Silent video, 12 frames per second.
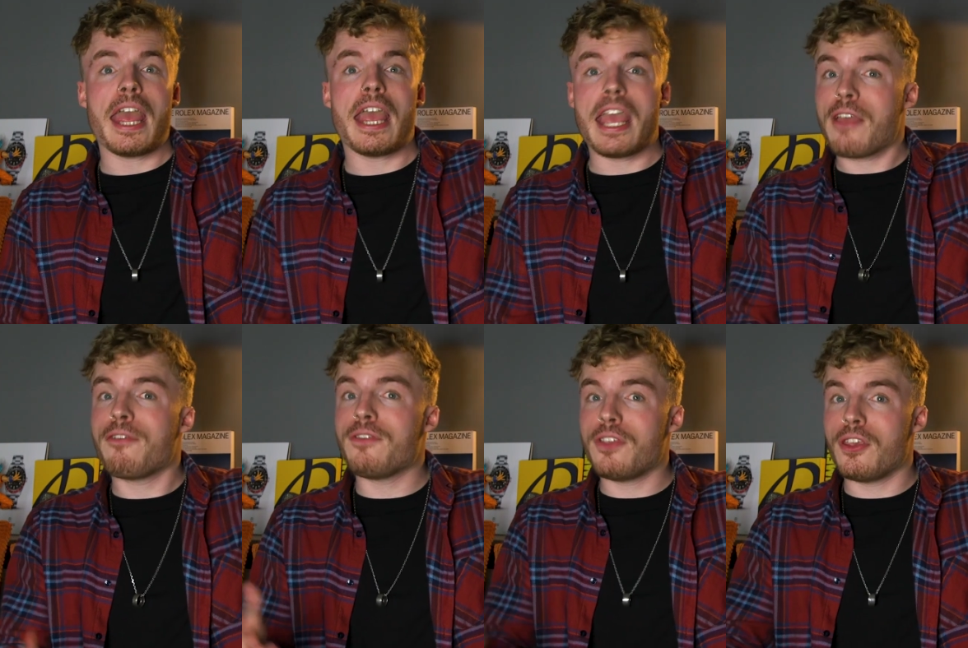
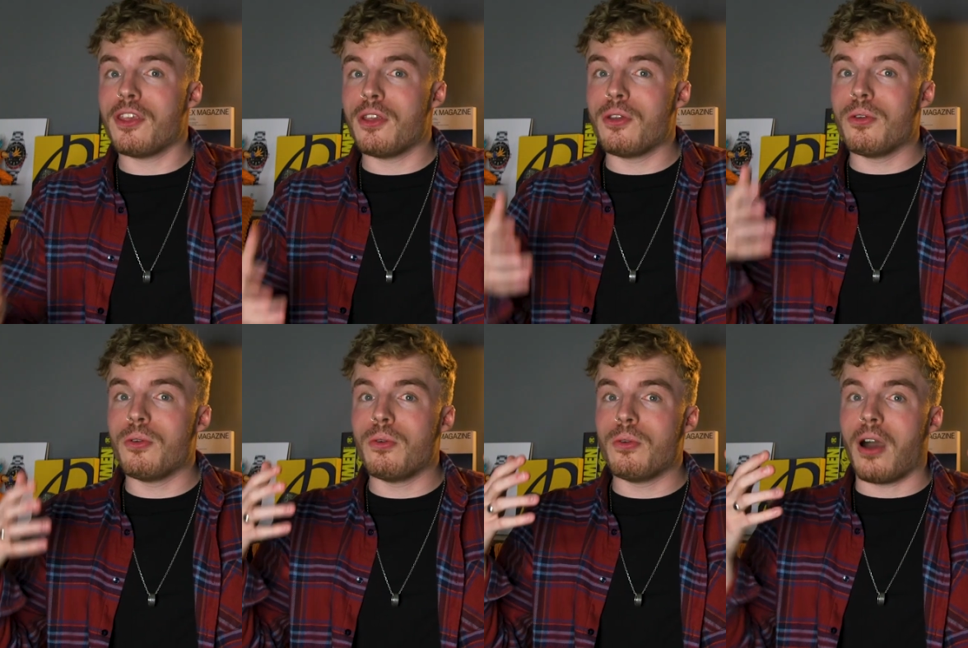If
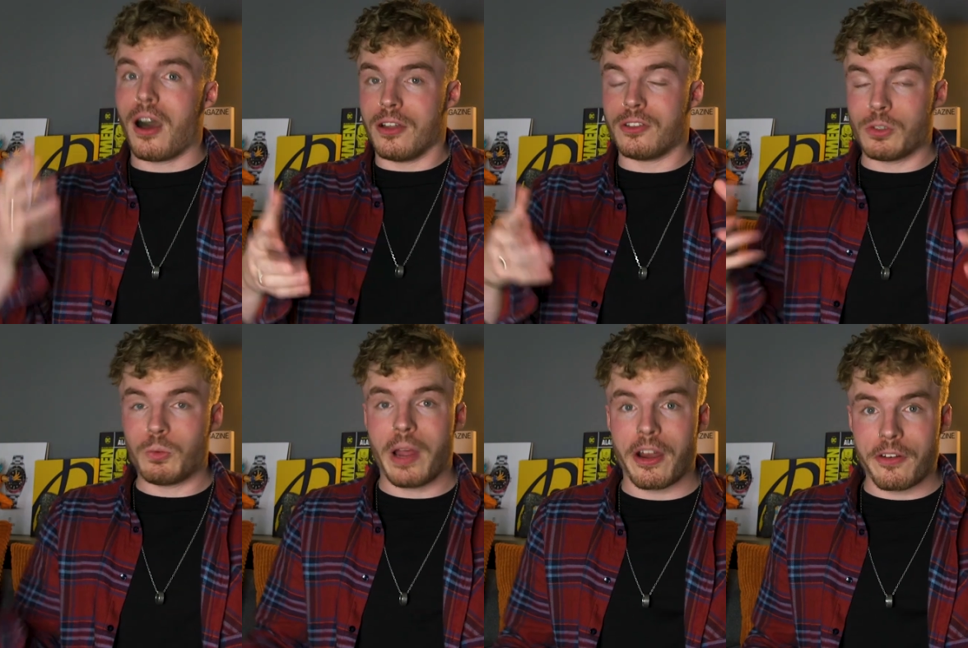you aren't
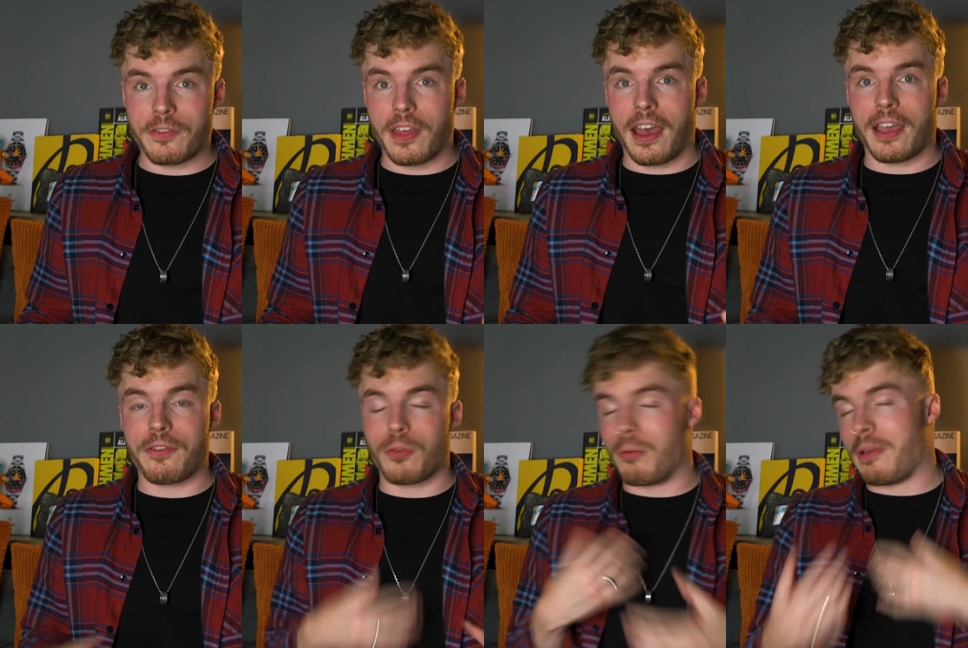aware of that,
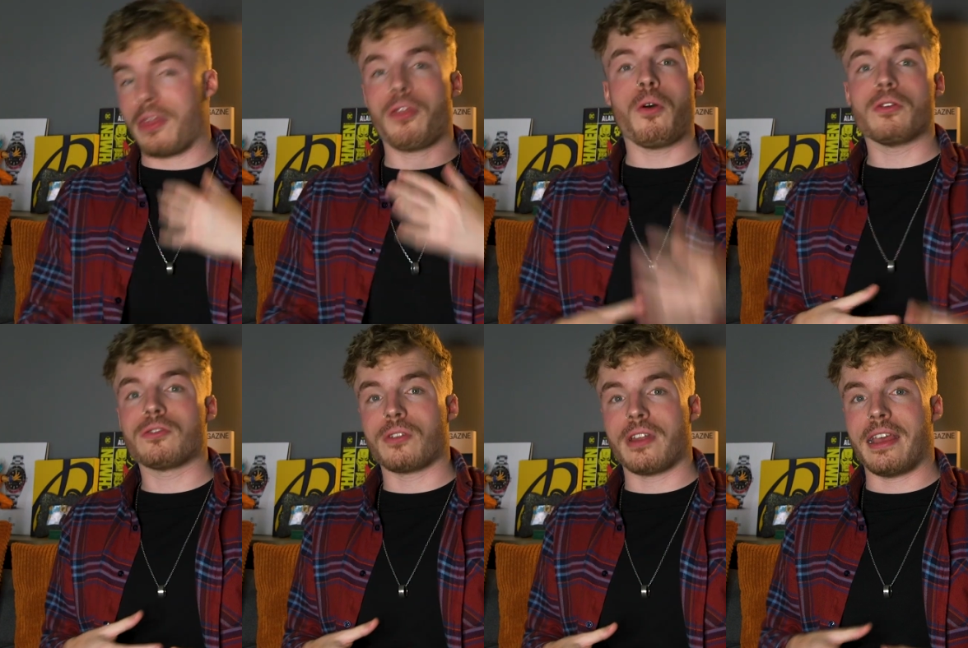if you want my
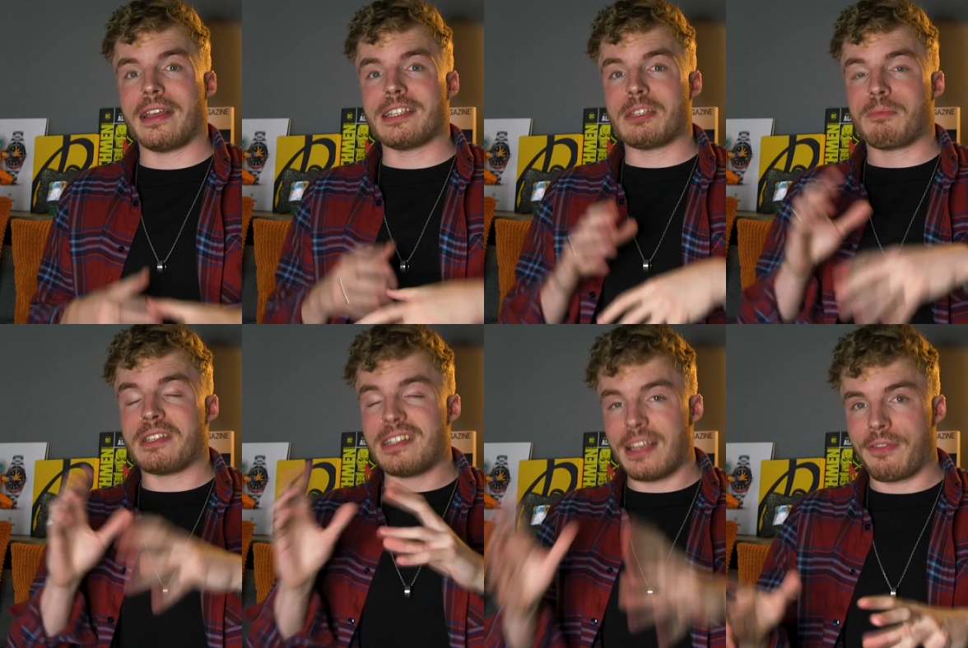thoughts on it
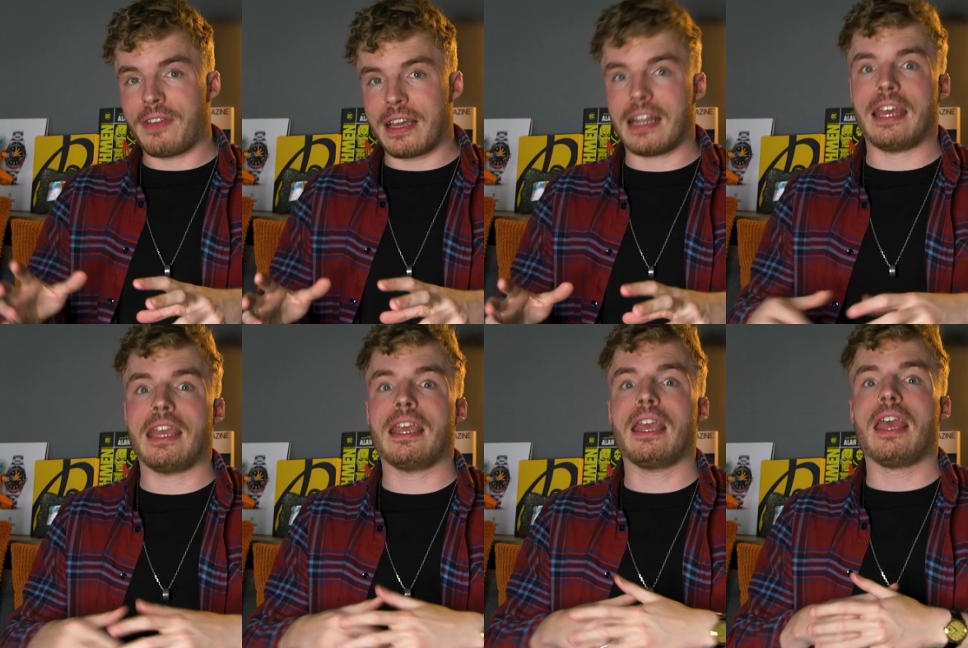
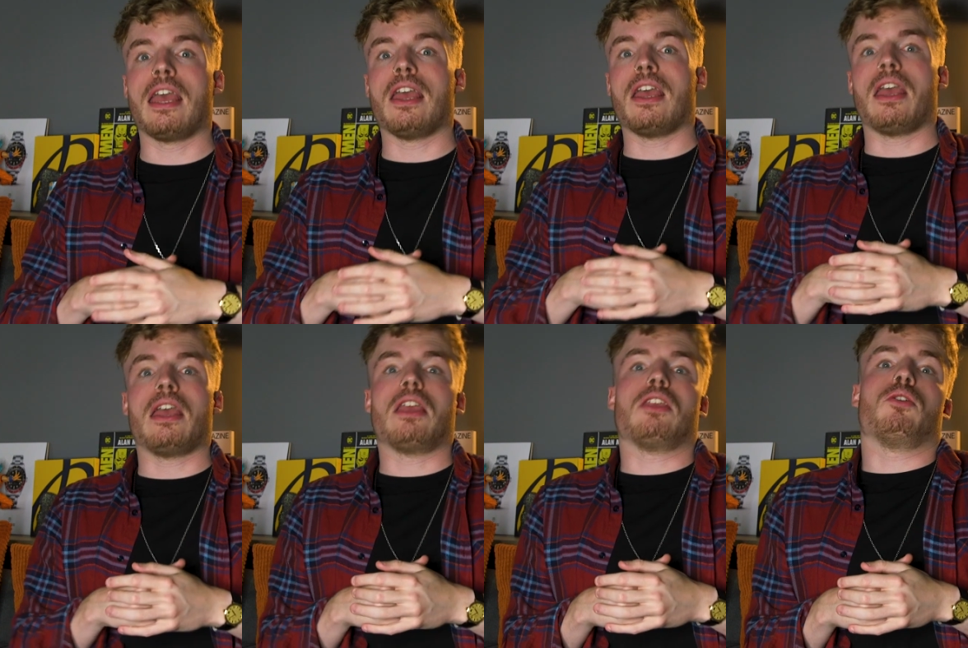specifically,
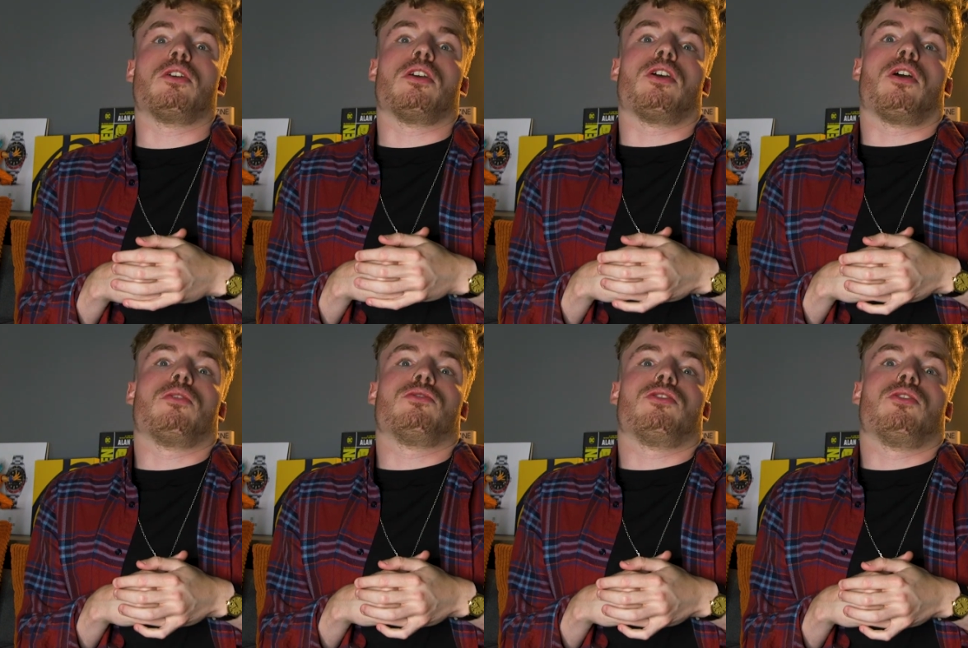you can
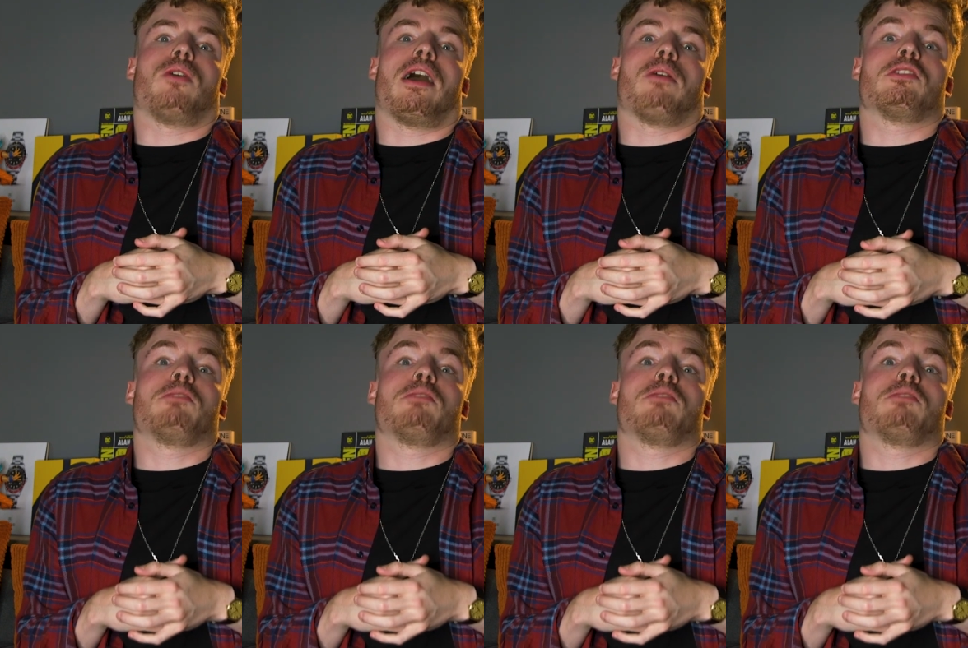go to our